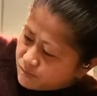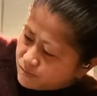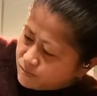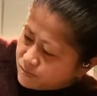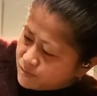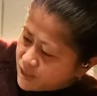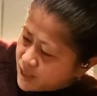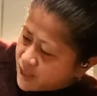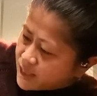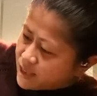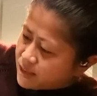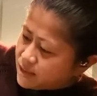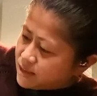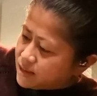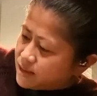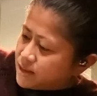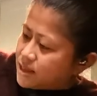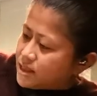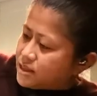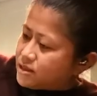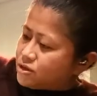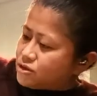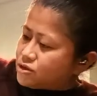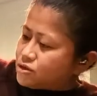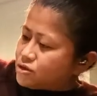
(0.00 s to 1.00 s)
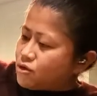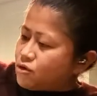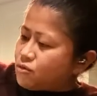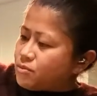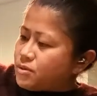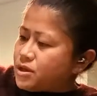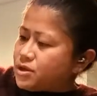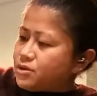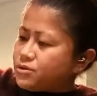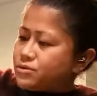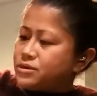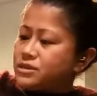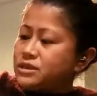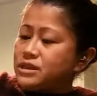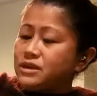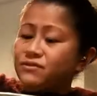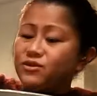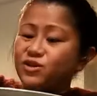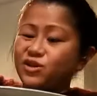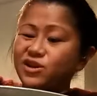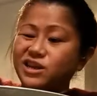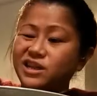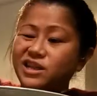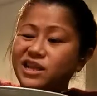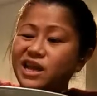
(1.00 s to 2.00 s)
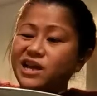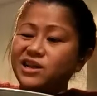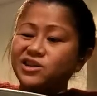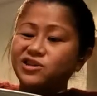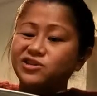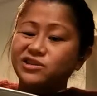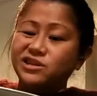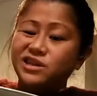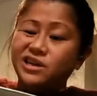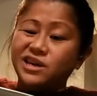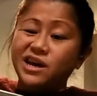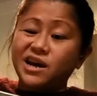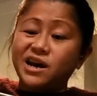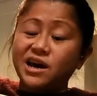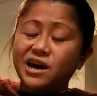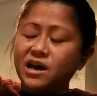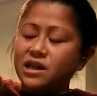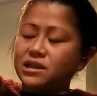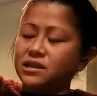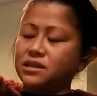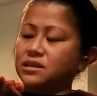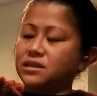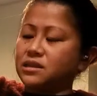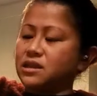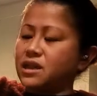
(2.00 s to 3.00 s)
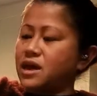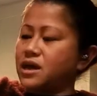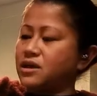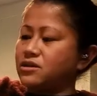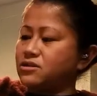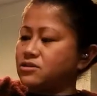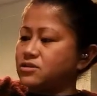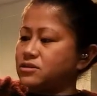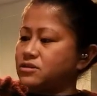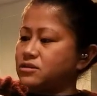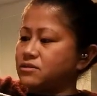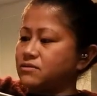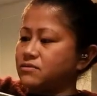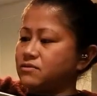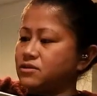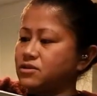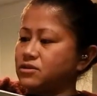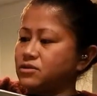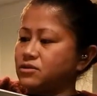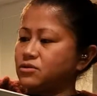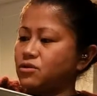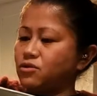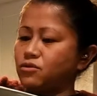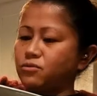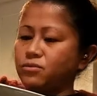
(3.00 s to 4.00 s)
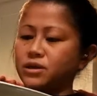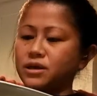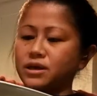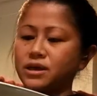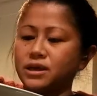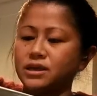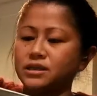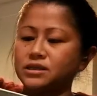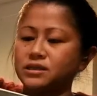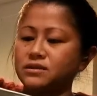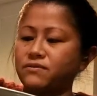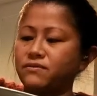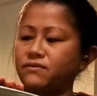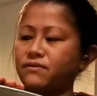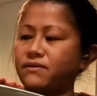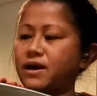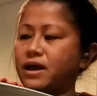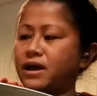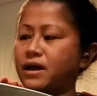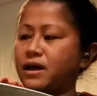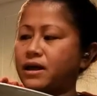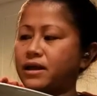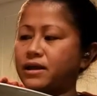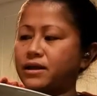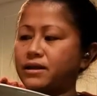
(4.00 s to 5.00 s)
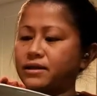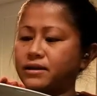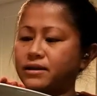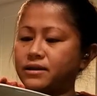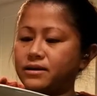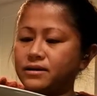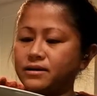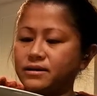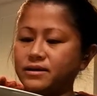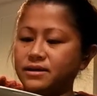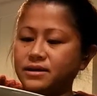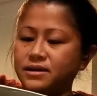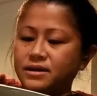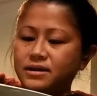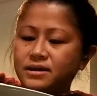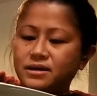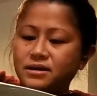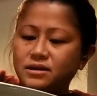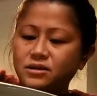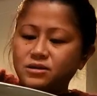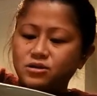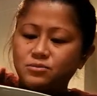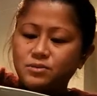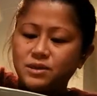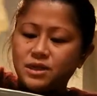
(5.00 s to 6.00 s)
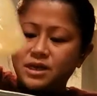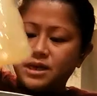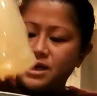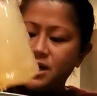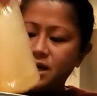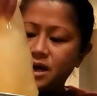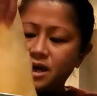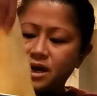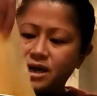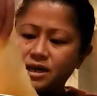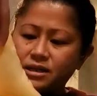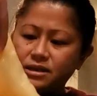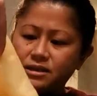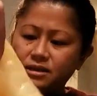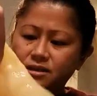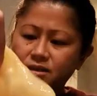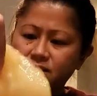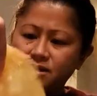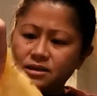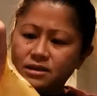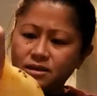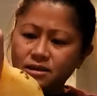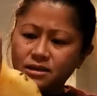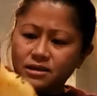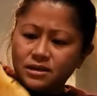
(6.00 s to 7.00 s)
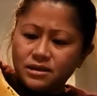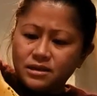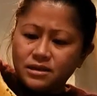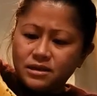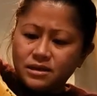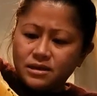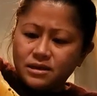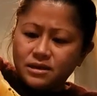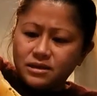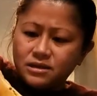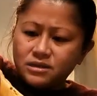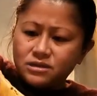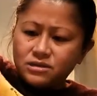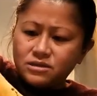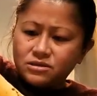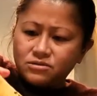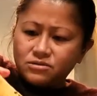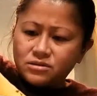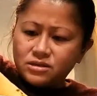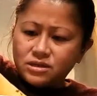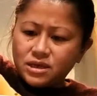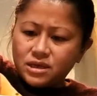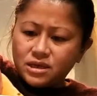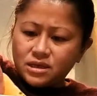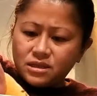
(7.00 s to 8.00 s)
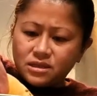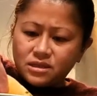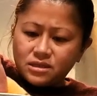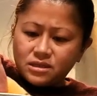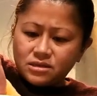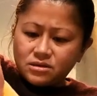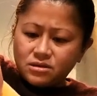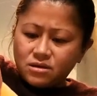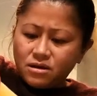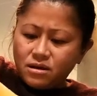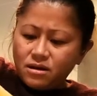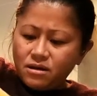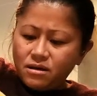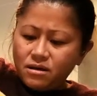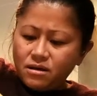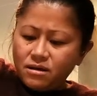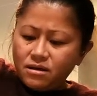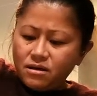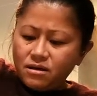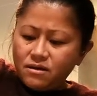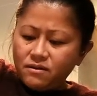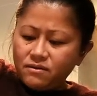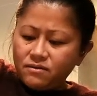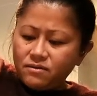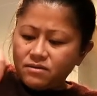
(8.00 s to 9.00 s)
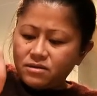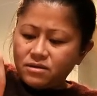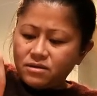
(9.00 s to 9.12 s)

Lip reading: than the Scoby you received, you can actually cut the edges of the Scoby. It's fine to be cut. So take this off.